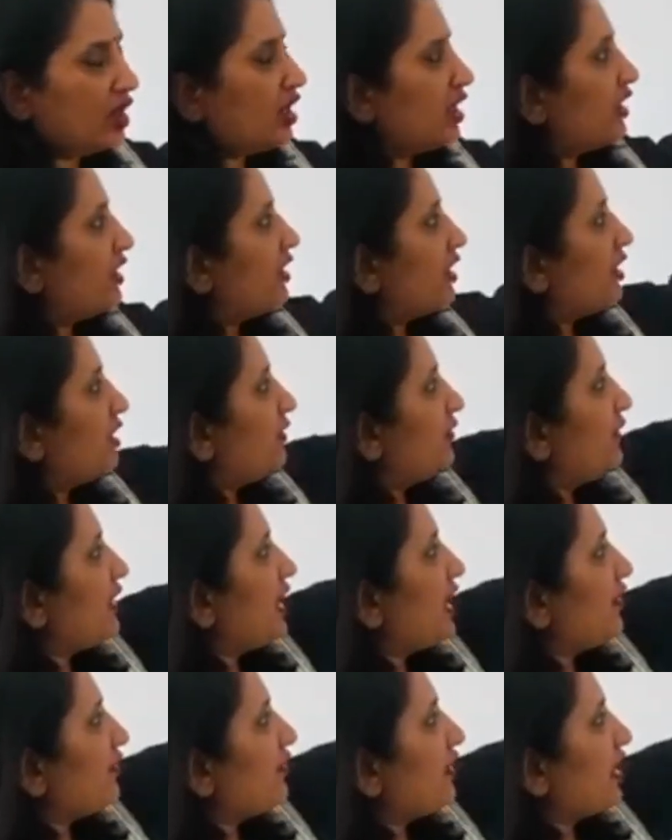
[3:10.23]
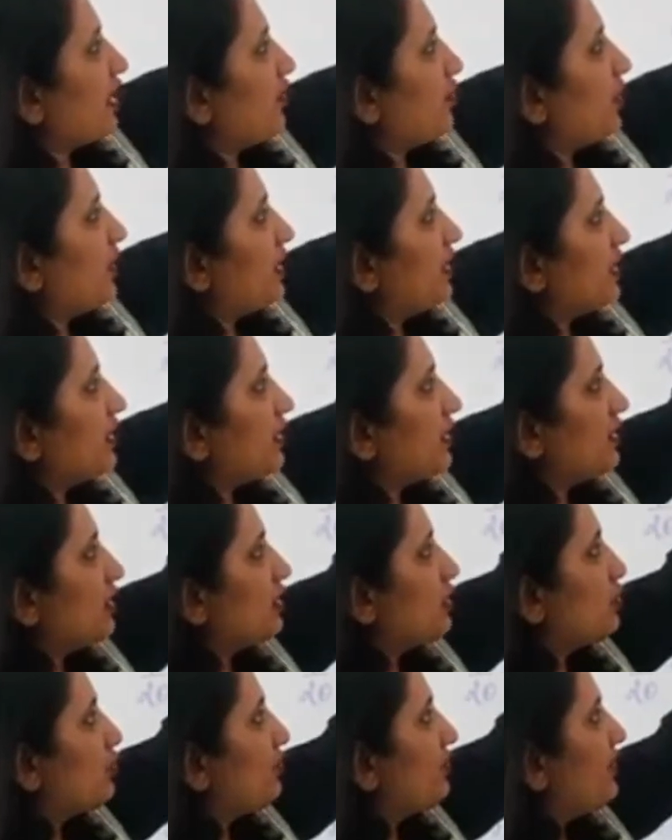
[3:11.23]
Here we have converted the
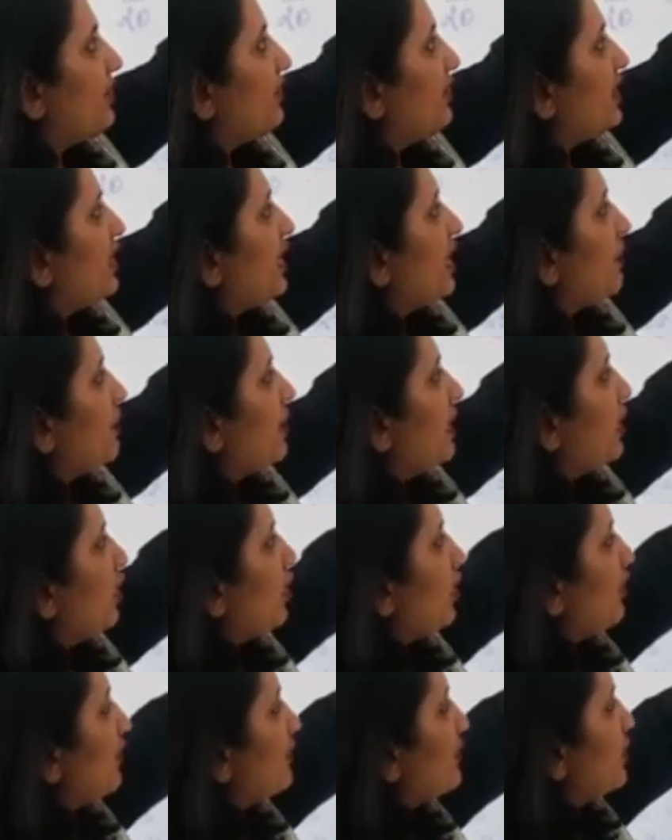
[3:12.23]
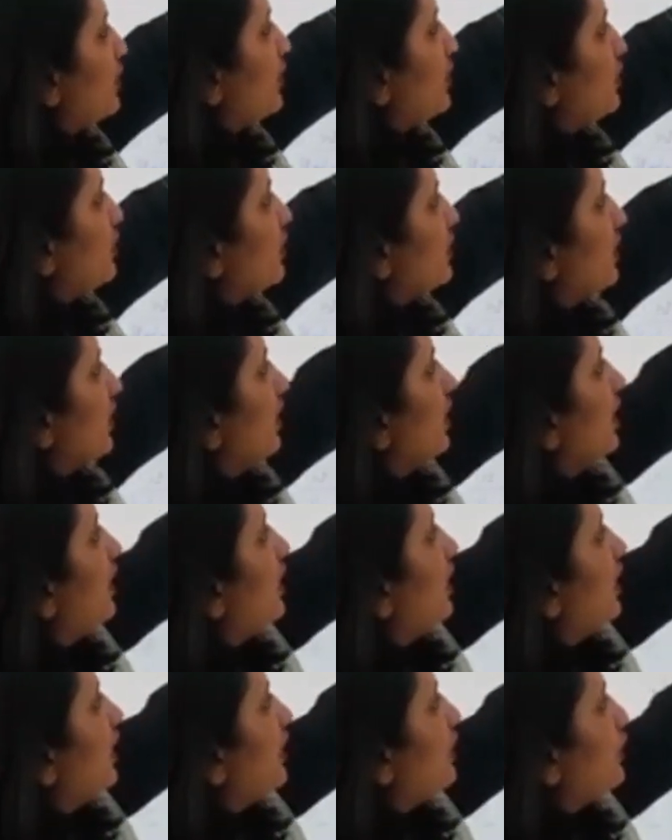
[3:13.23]
250 ml of solution
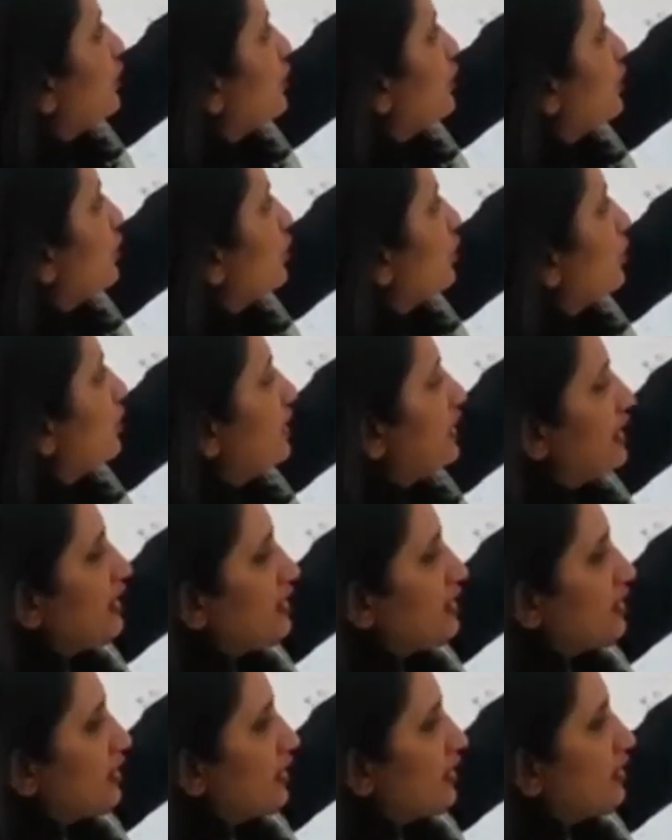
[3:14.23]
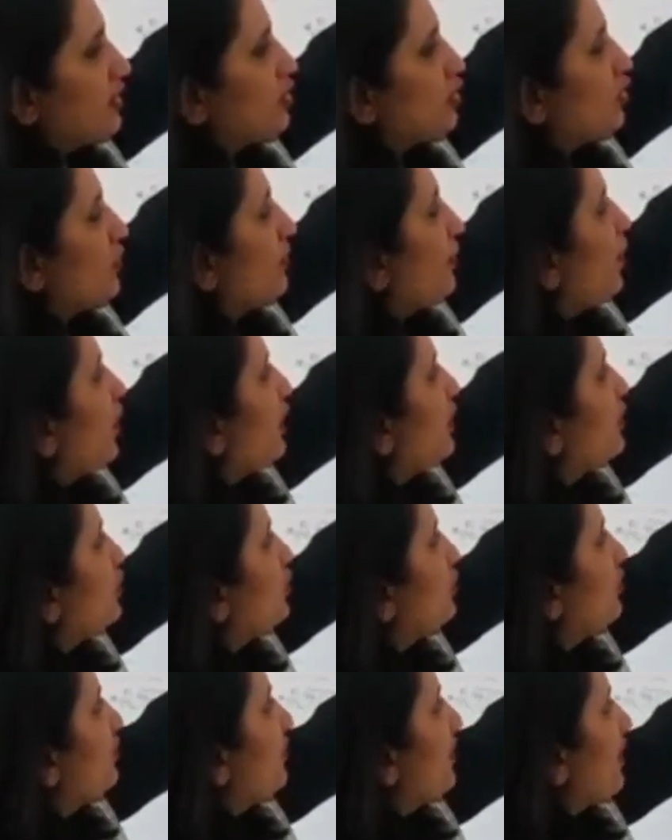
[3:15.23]
into liters, so
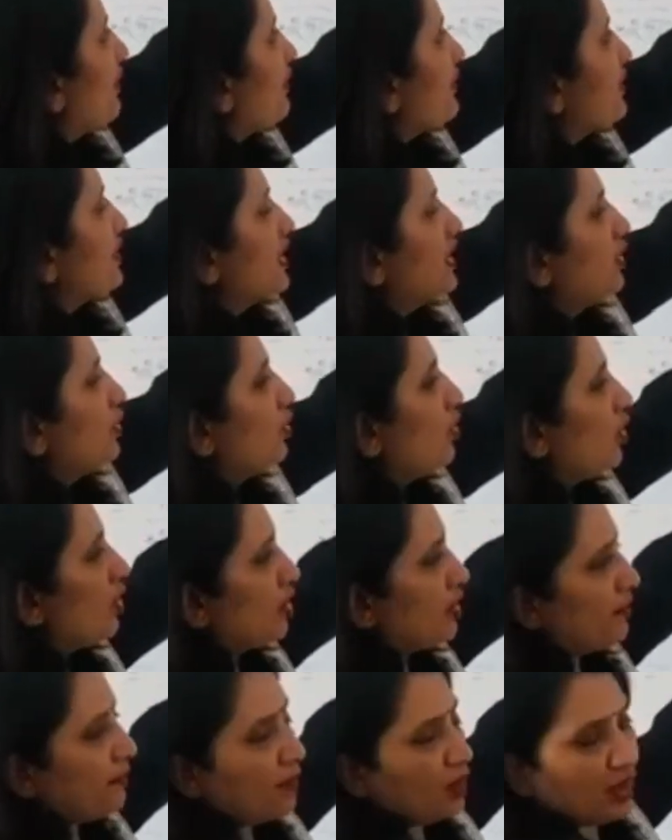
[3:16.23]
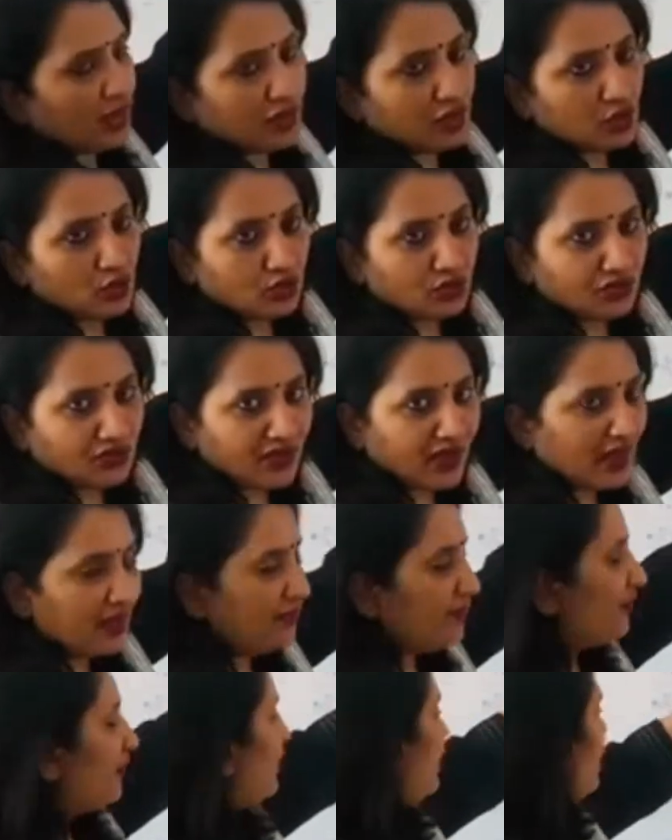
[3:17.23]
0.250 or 0.25,